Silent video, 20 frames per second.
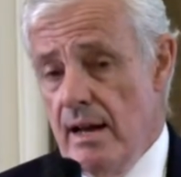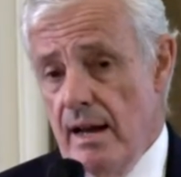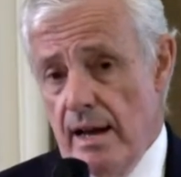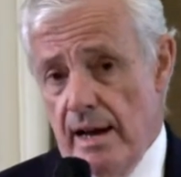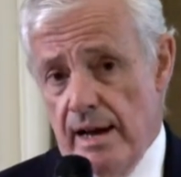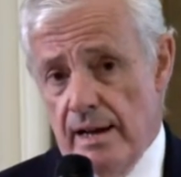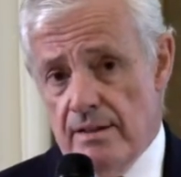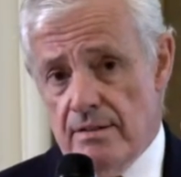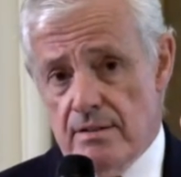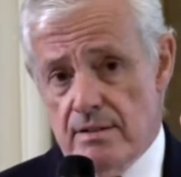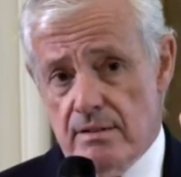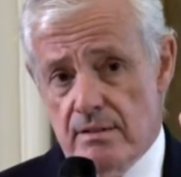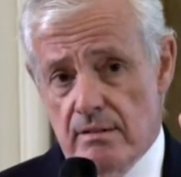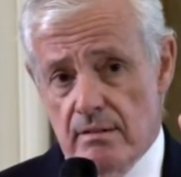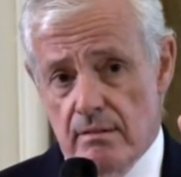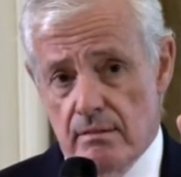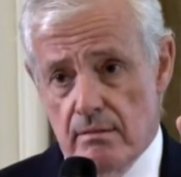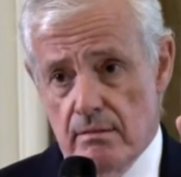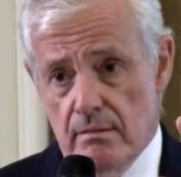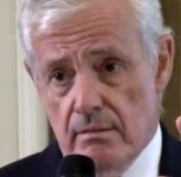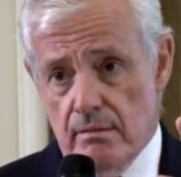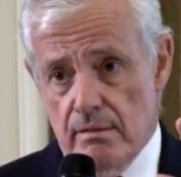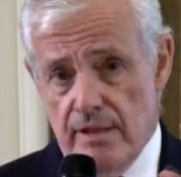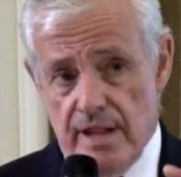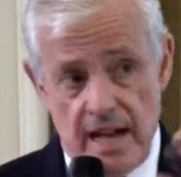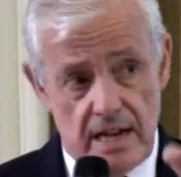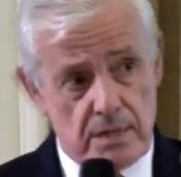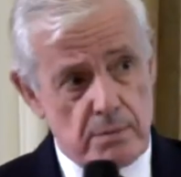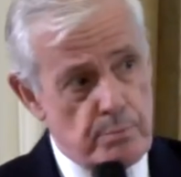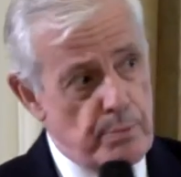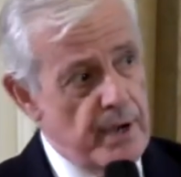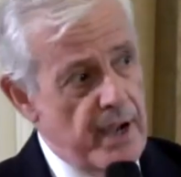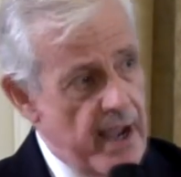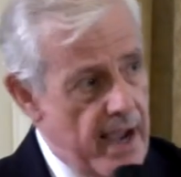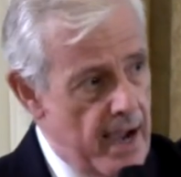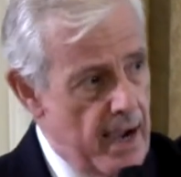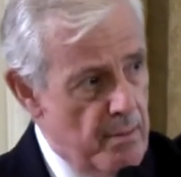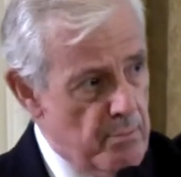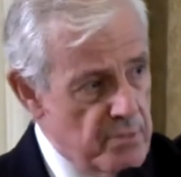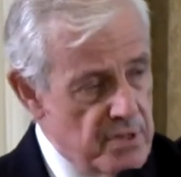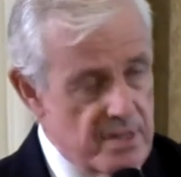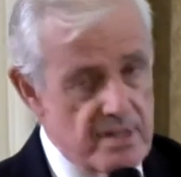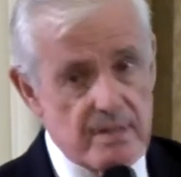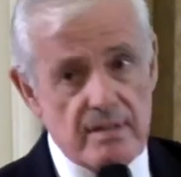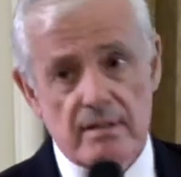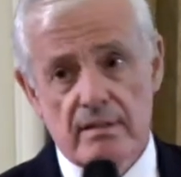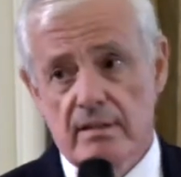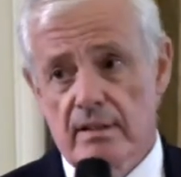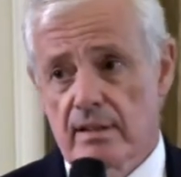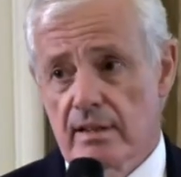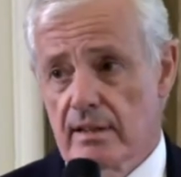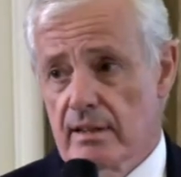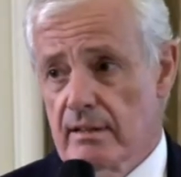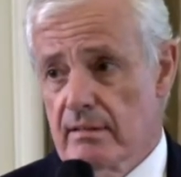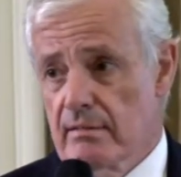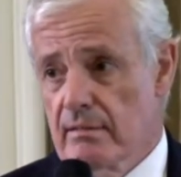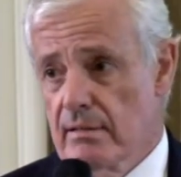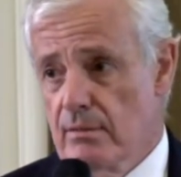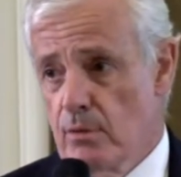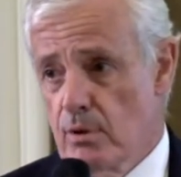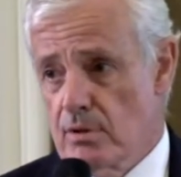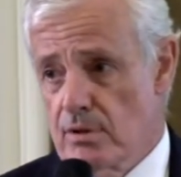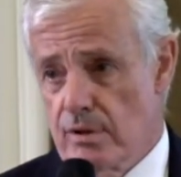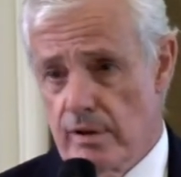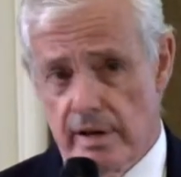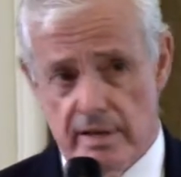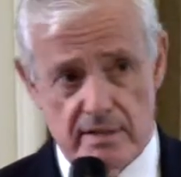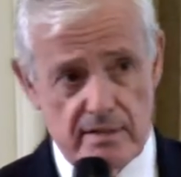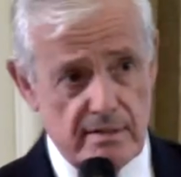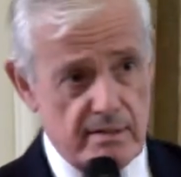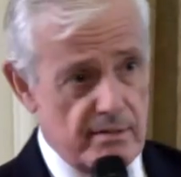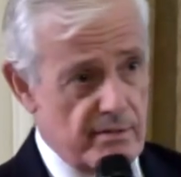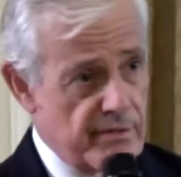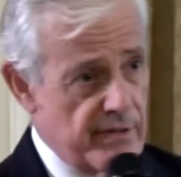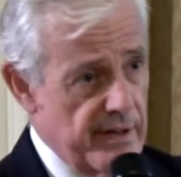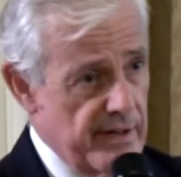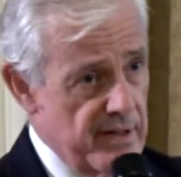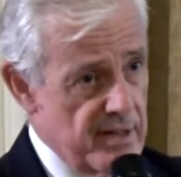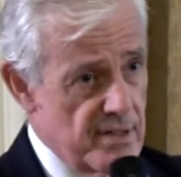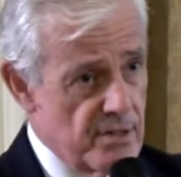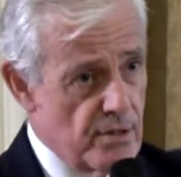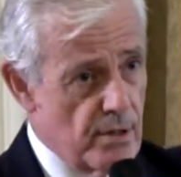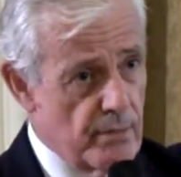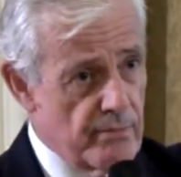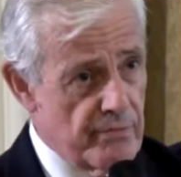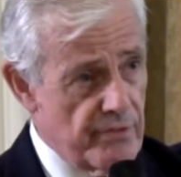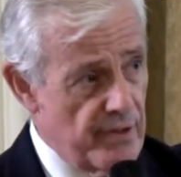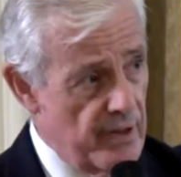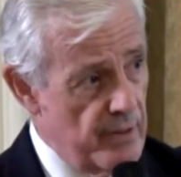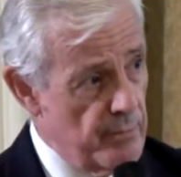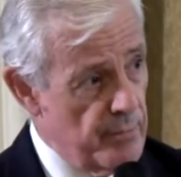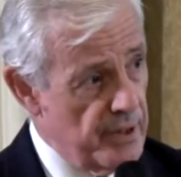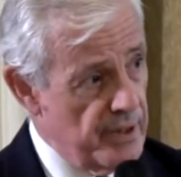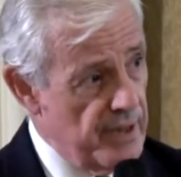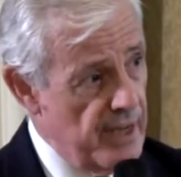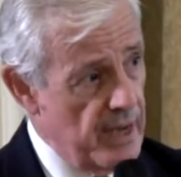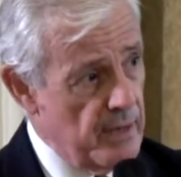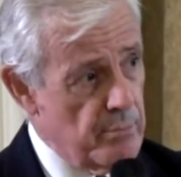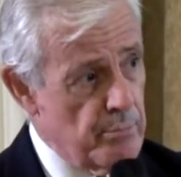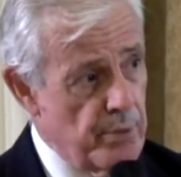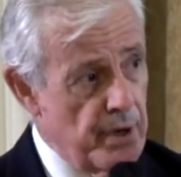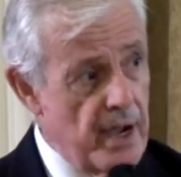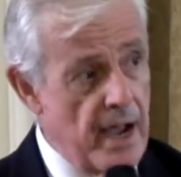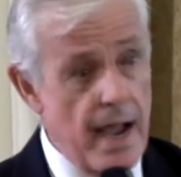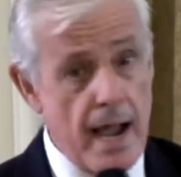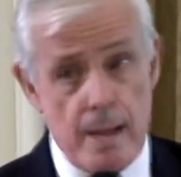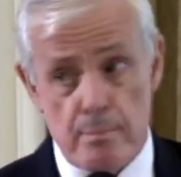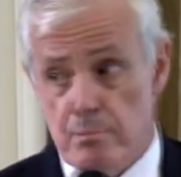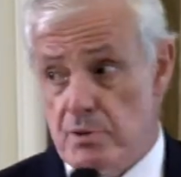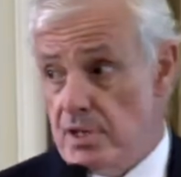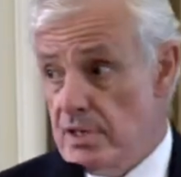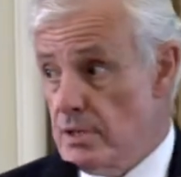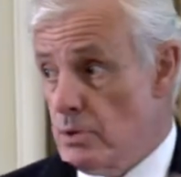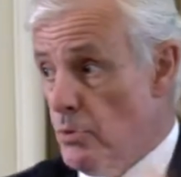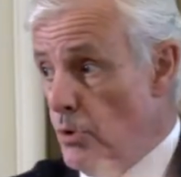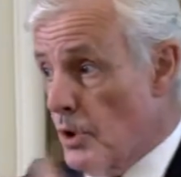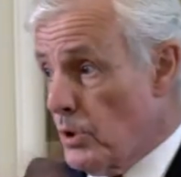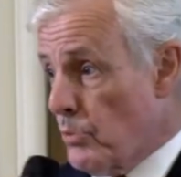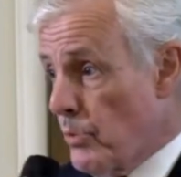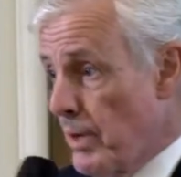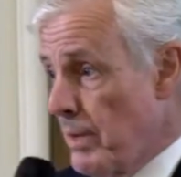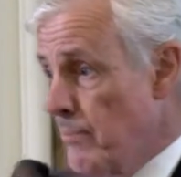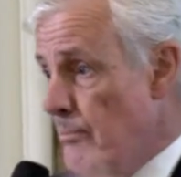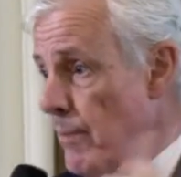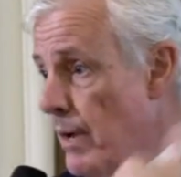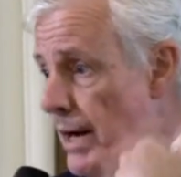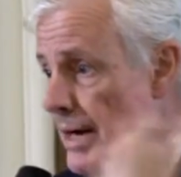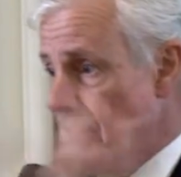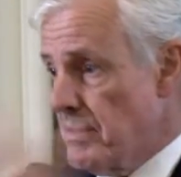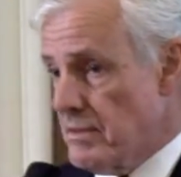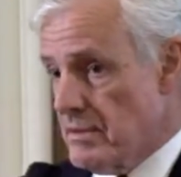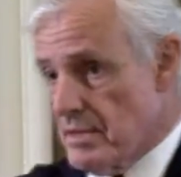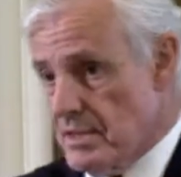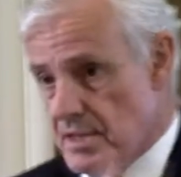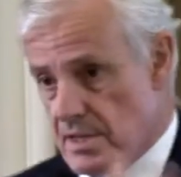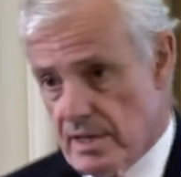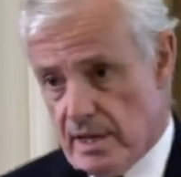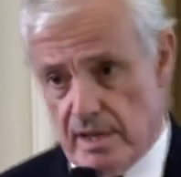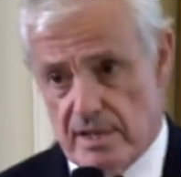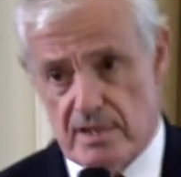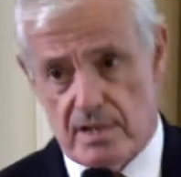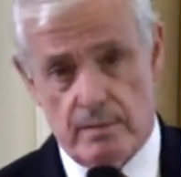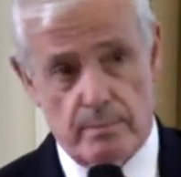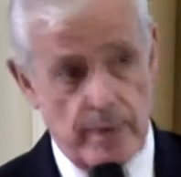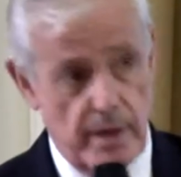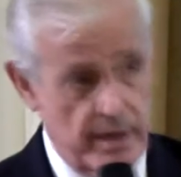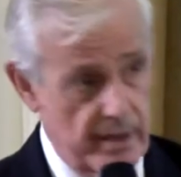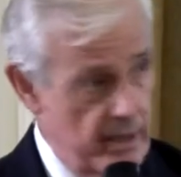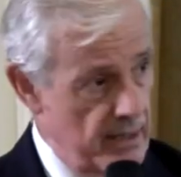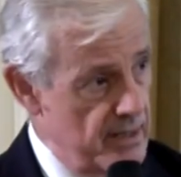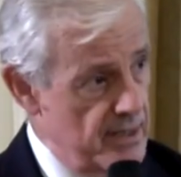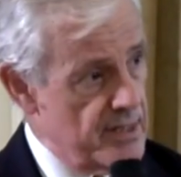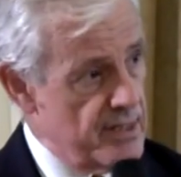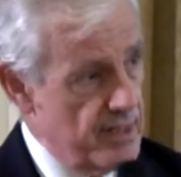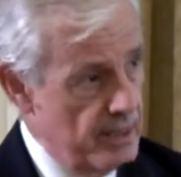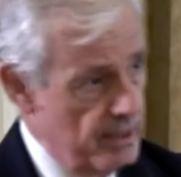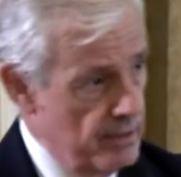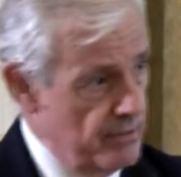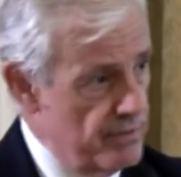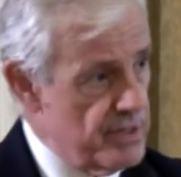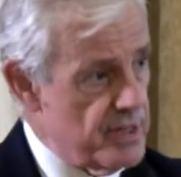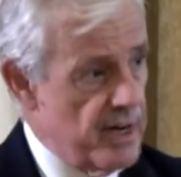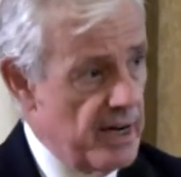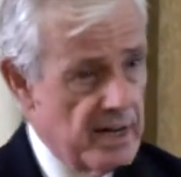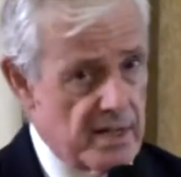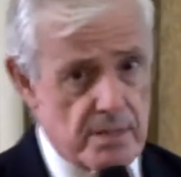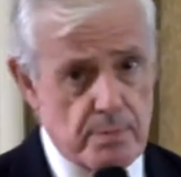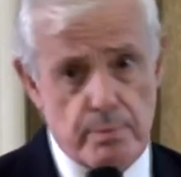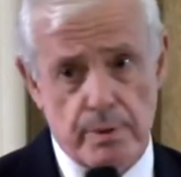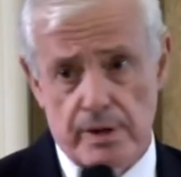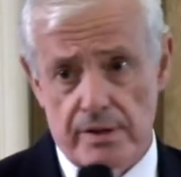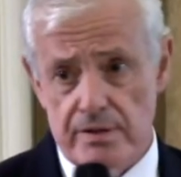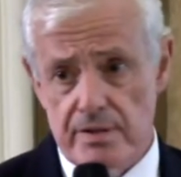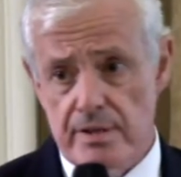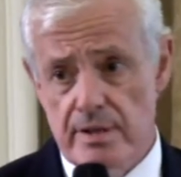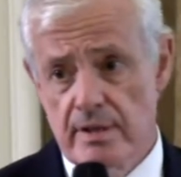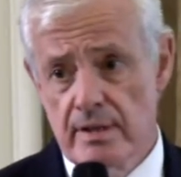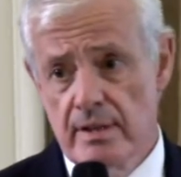And that perhaps, not trying to do Ferry's job for him, but that perhaps is what we might discuss among ourselves ex post.